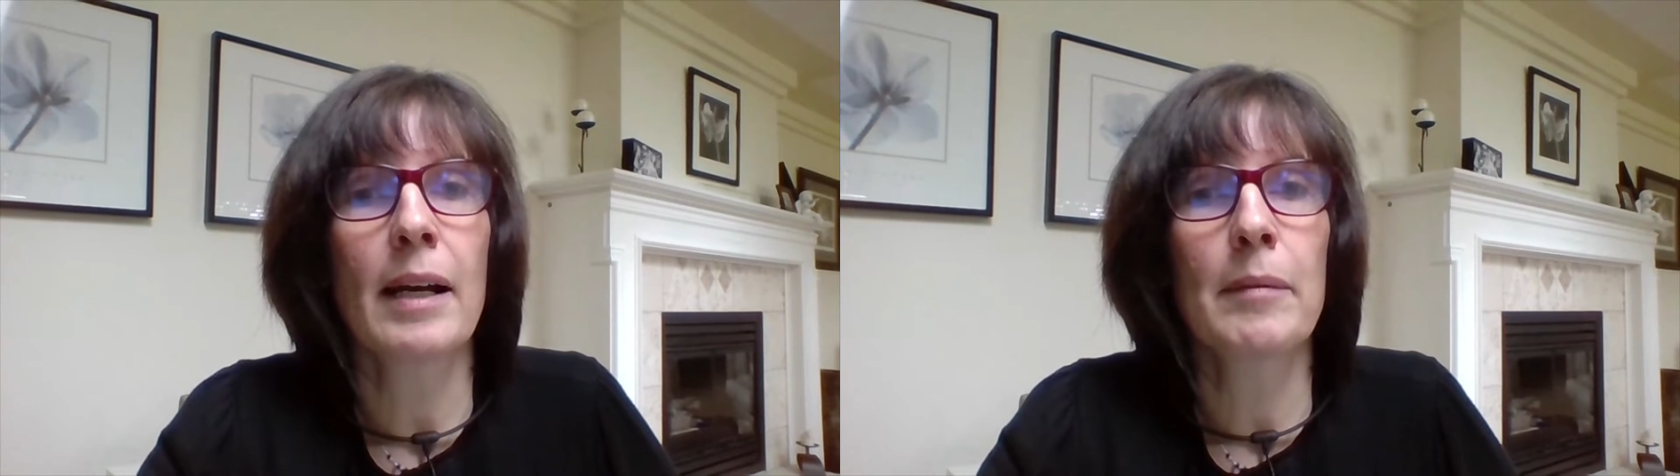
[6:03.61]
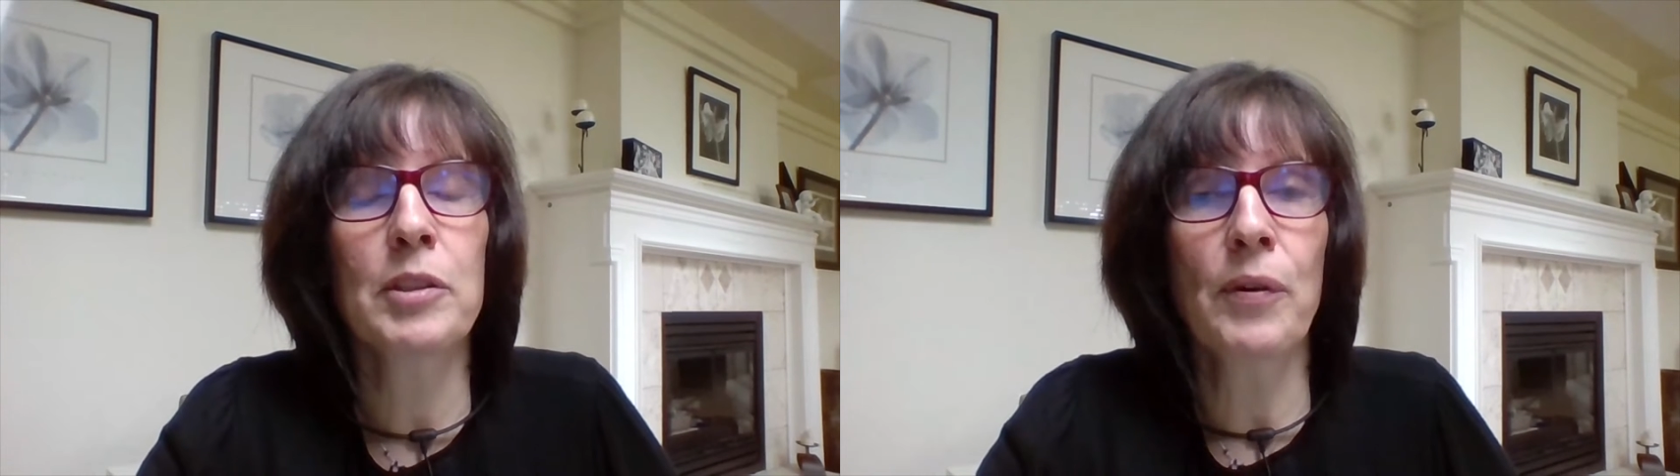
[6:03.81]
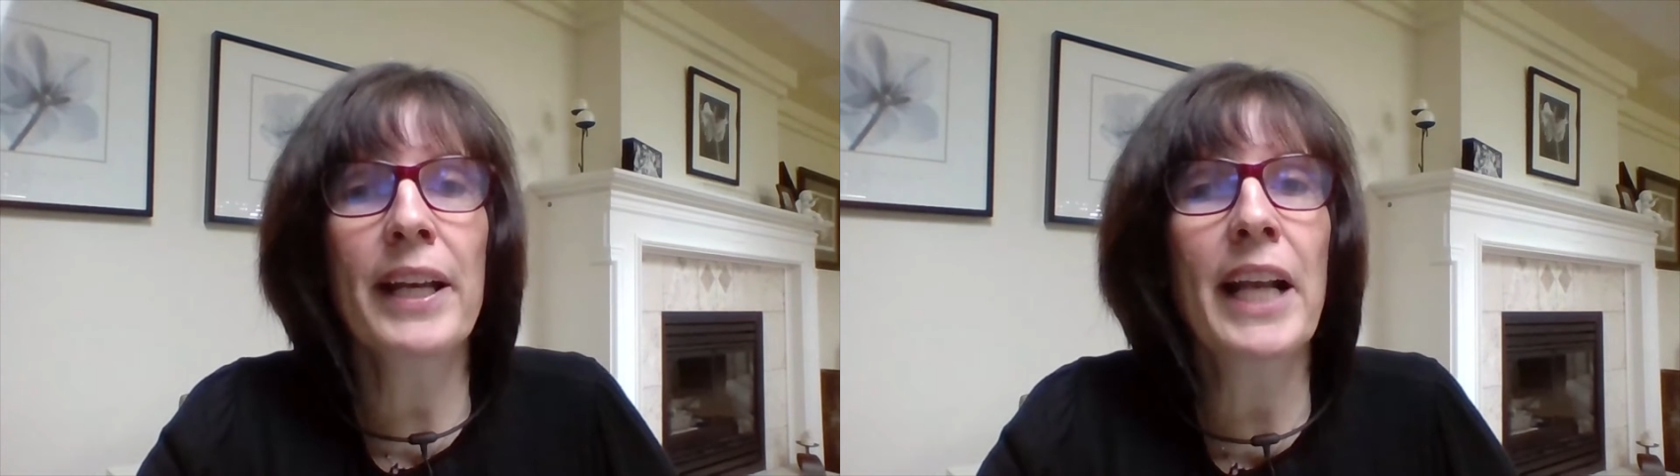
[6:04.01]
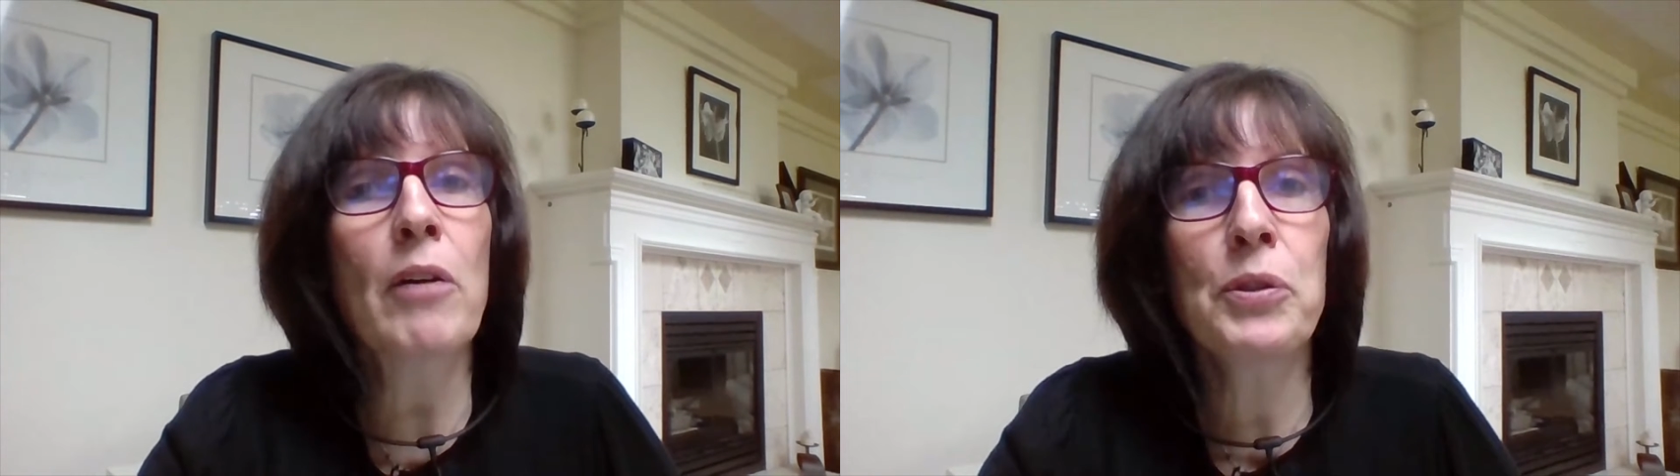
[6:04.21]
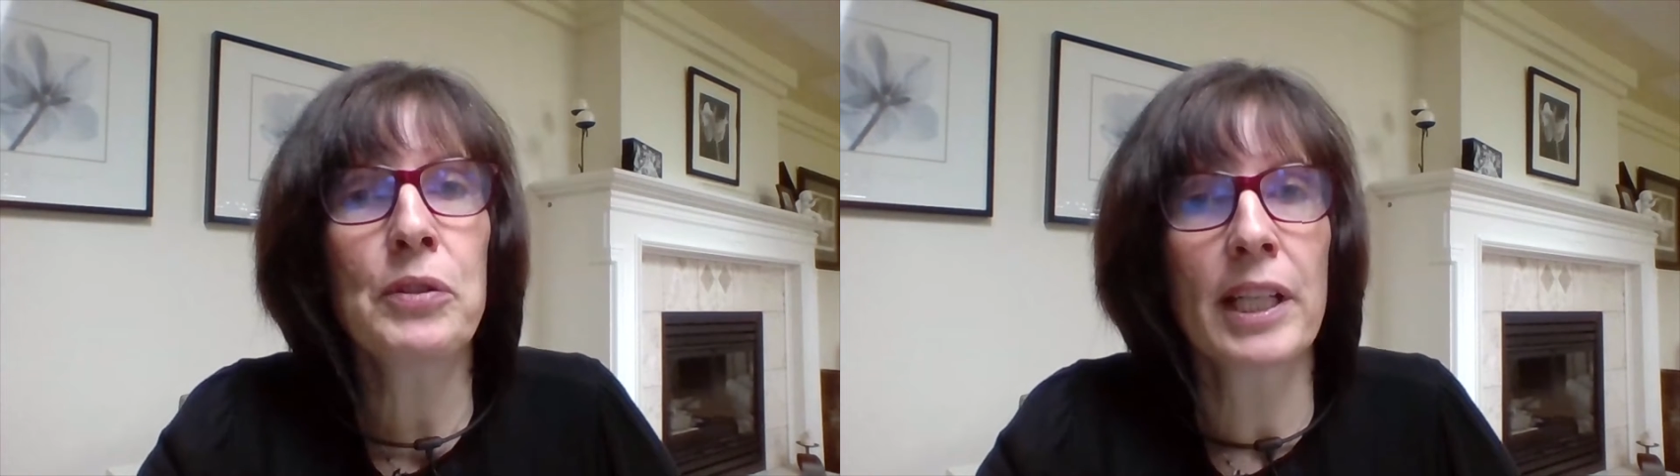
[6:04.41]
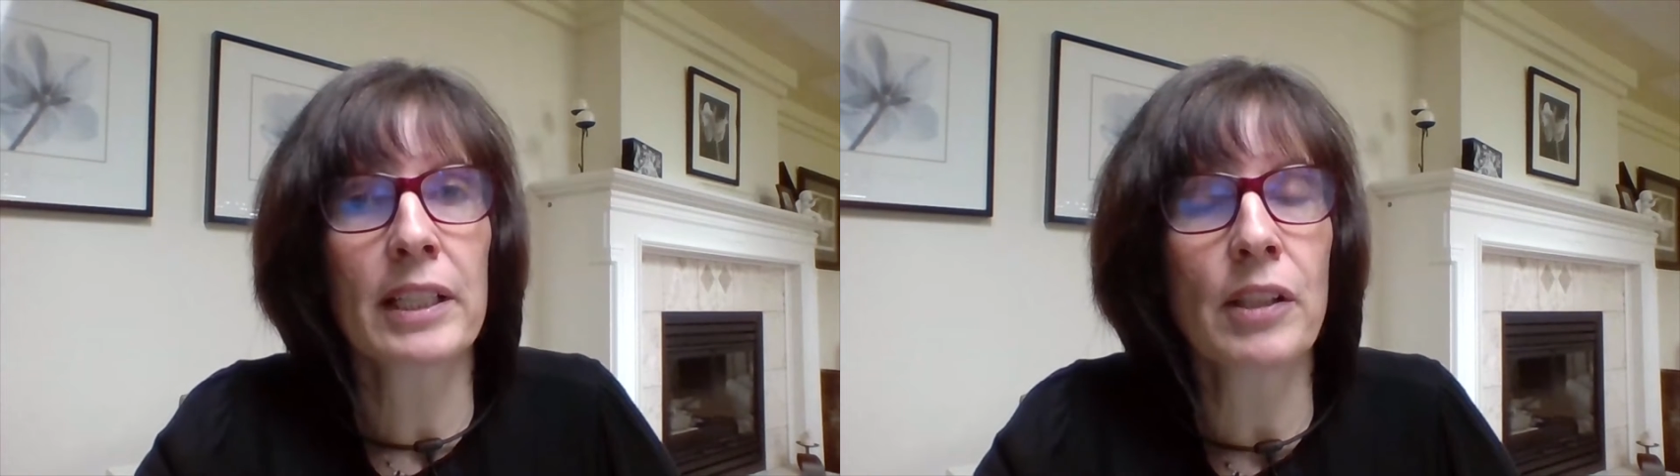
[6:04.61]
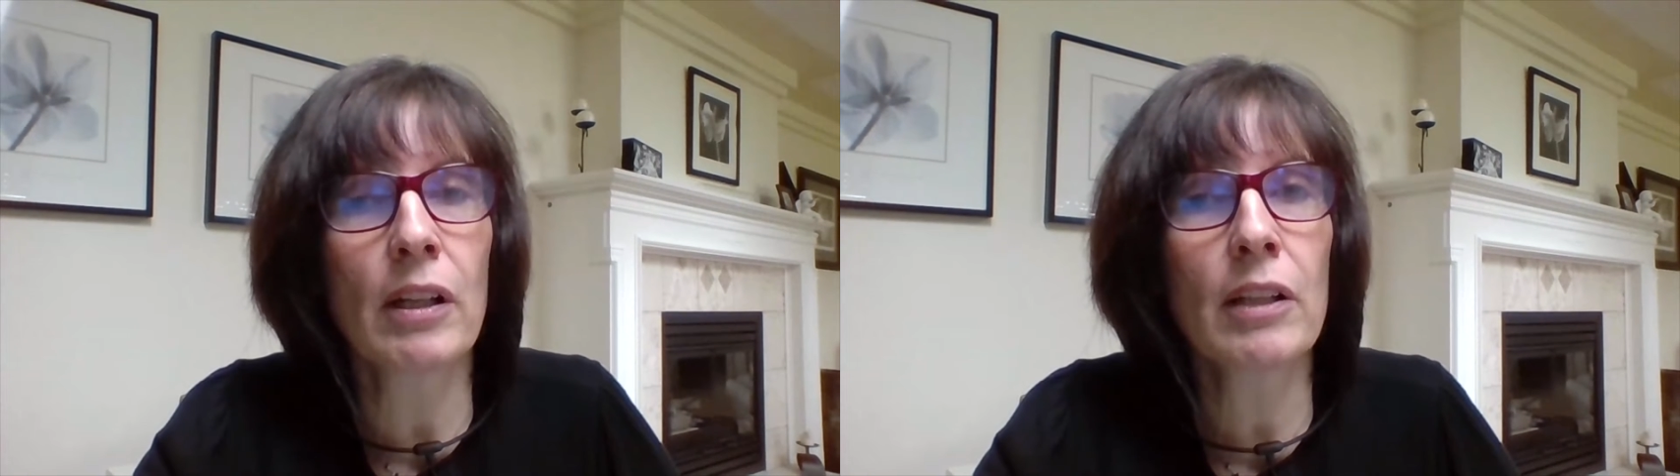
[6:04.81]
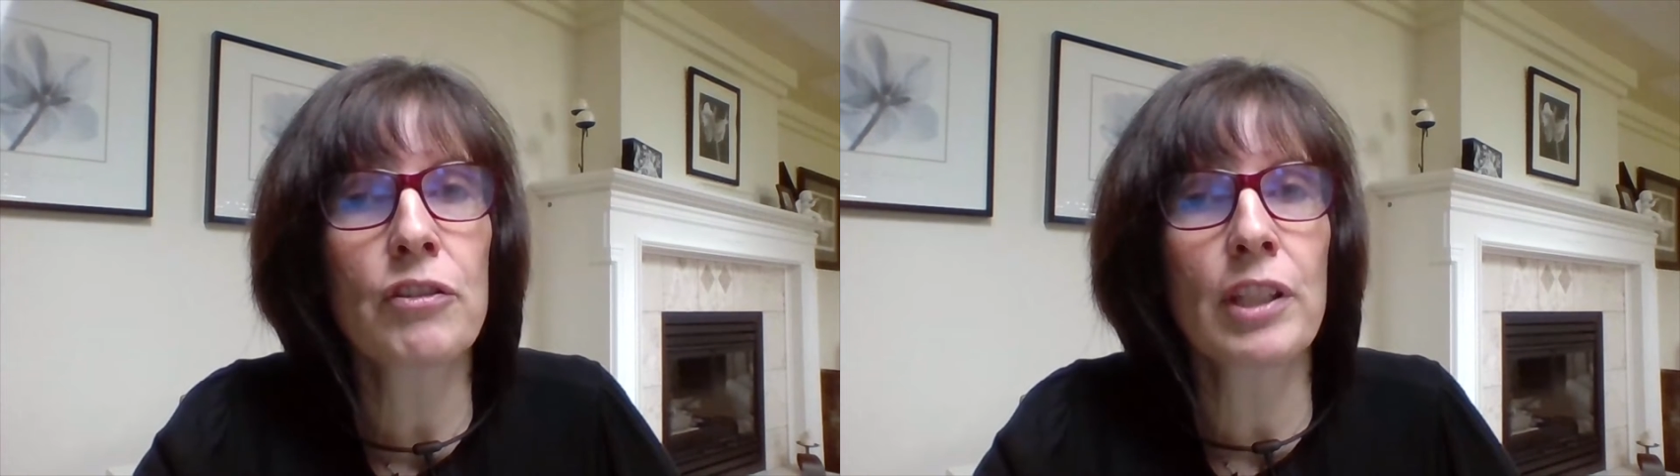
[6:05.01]
trying out new
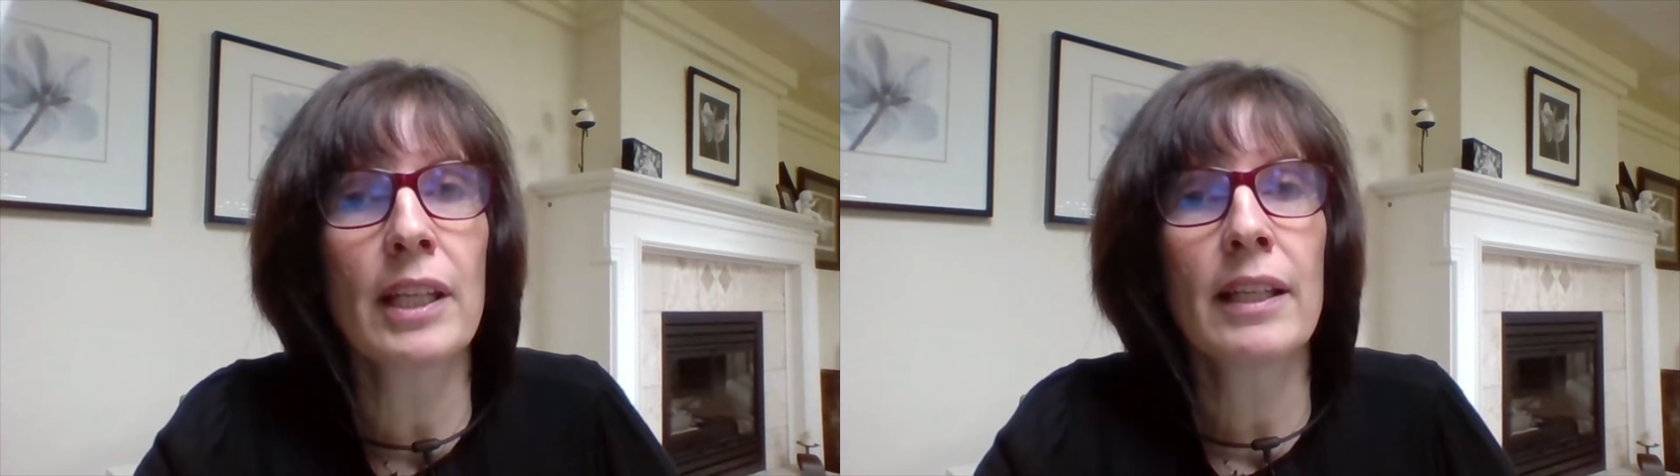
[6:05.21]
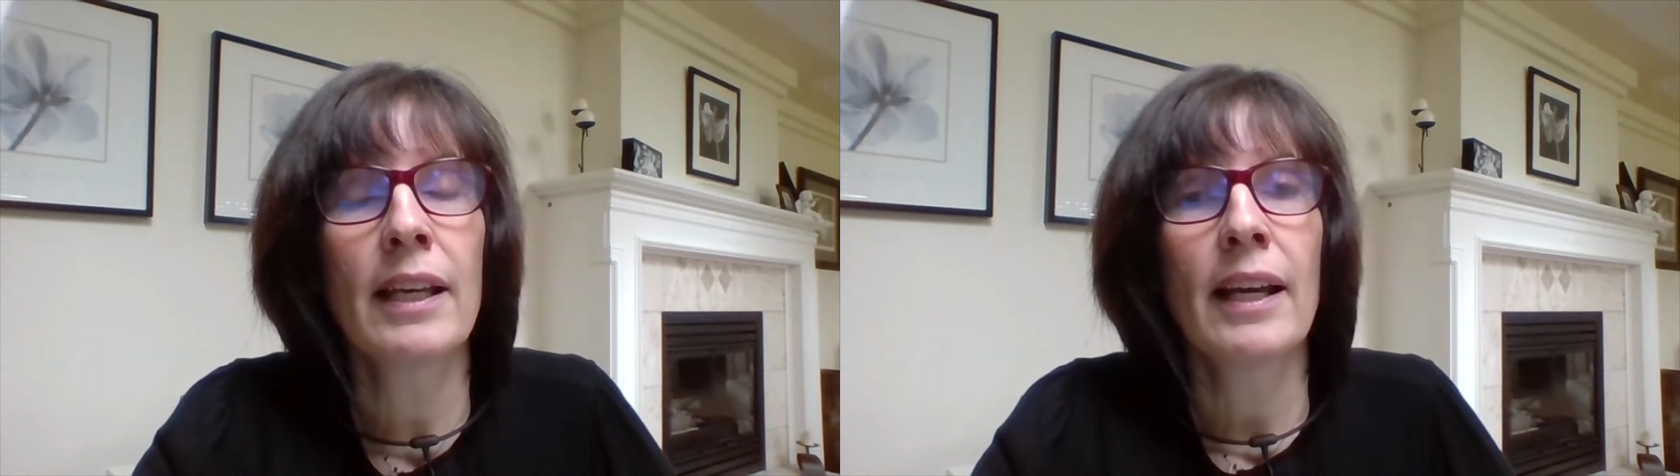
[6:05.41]
technology.